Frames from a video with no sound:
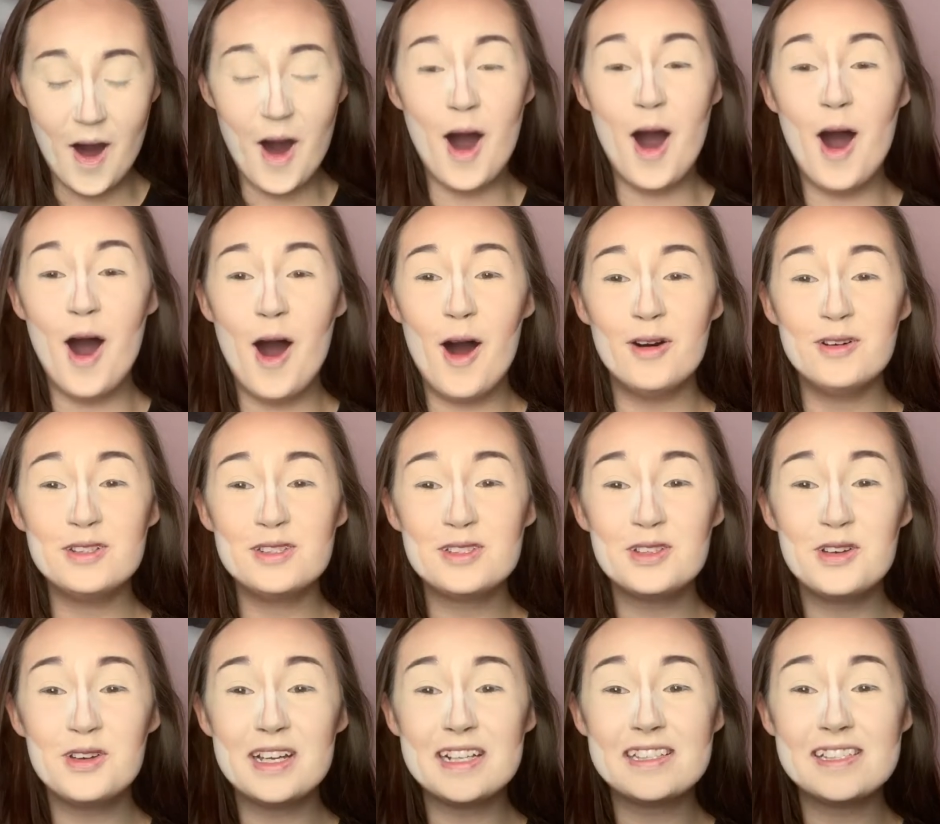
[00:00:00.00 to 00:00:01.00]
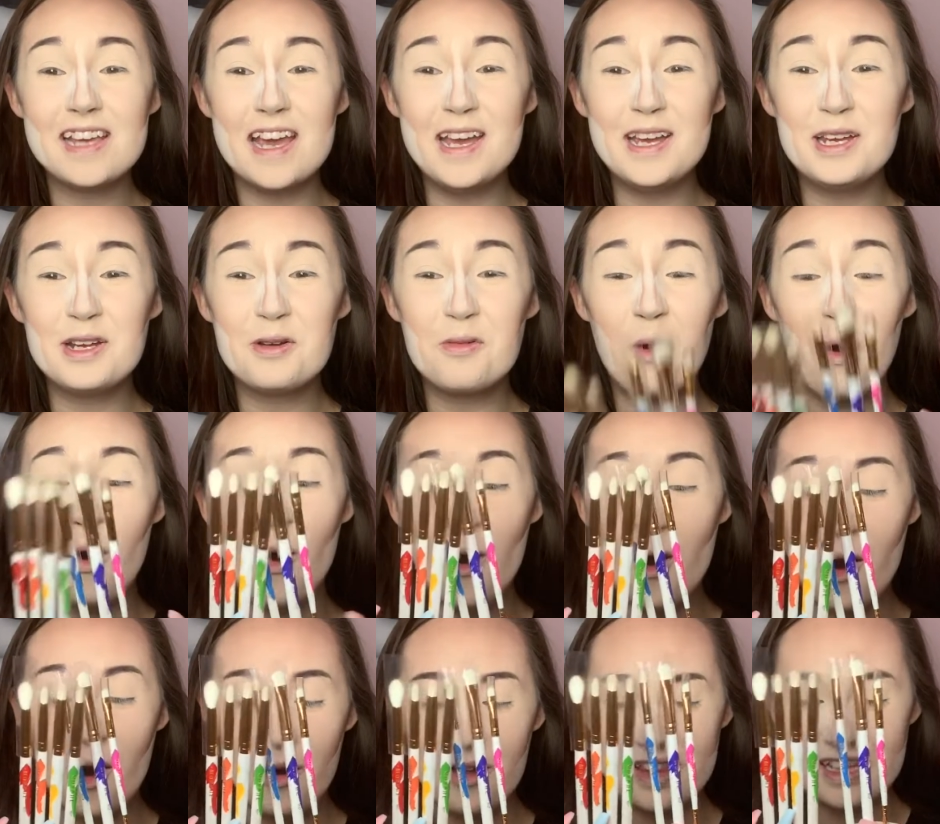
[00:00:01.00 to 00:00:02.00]
Oh, so you can take your,
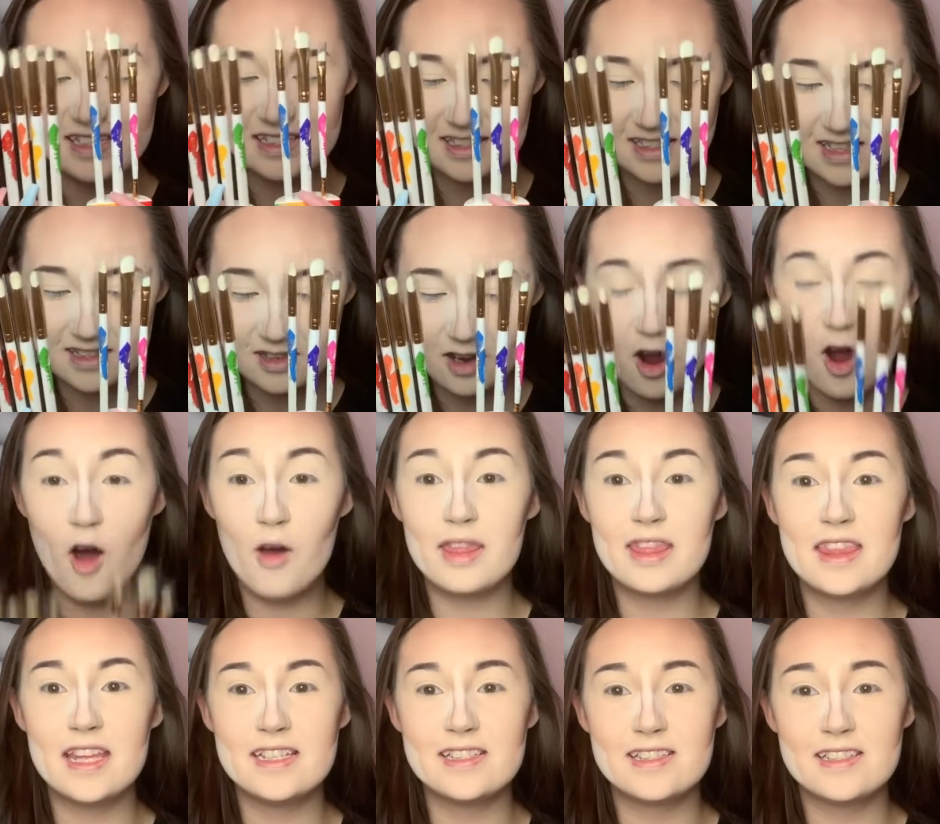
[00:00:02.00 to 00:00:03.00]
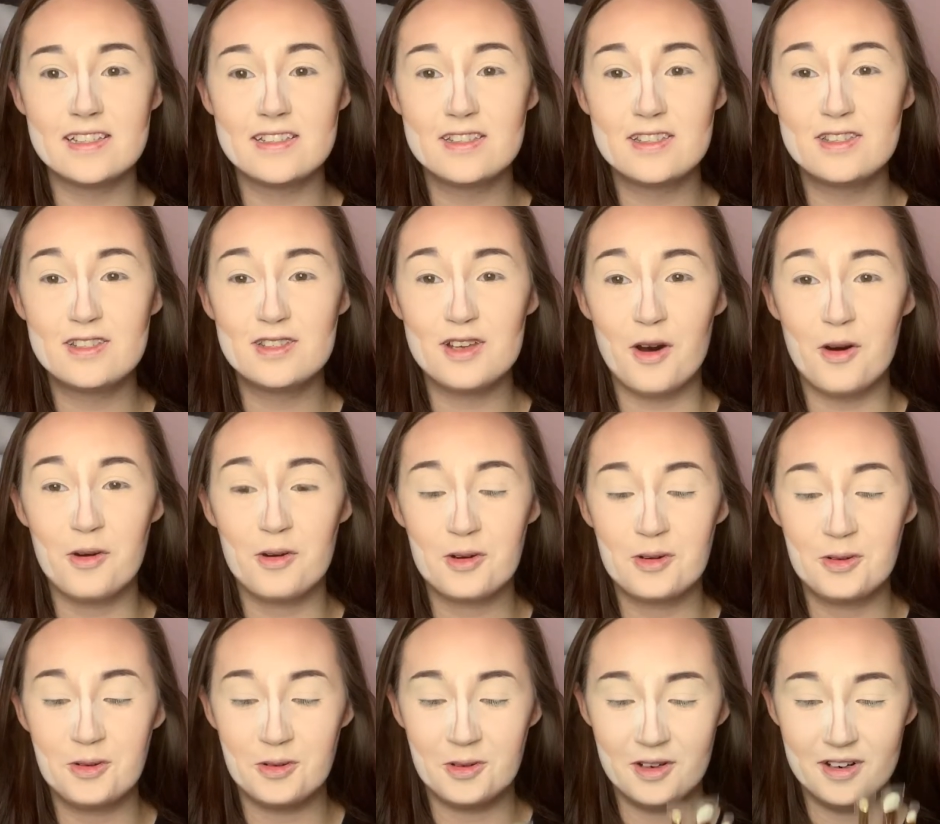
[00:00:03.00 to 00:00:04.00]
this is so
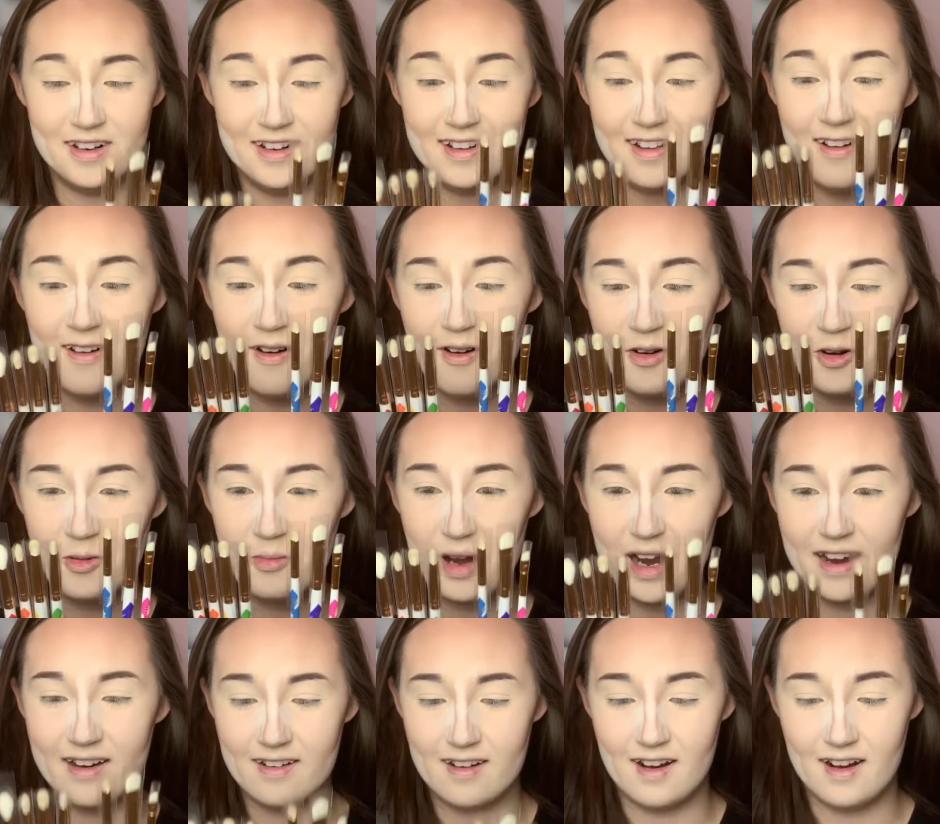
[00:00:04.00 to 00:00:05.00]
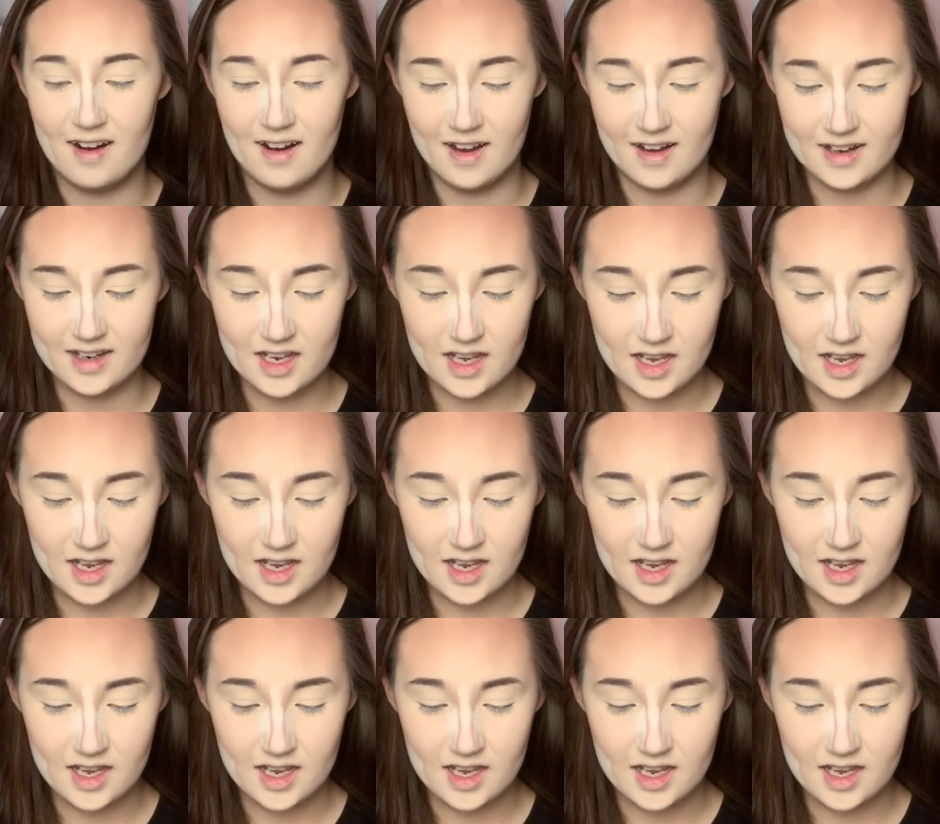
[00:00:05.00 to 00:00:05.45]
cool. Oh my god.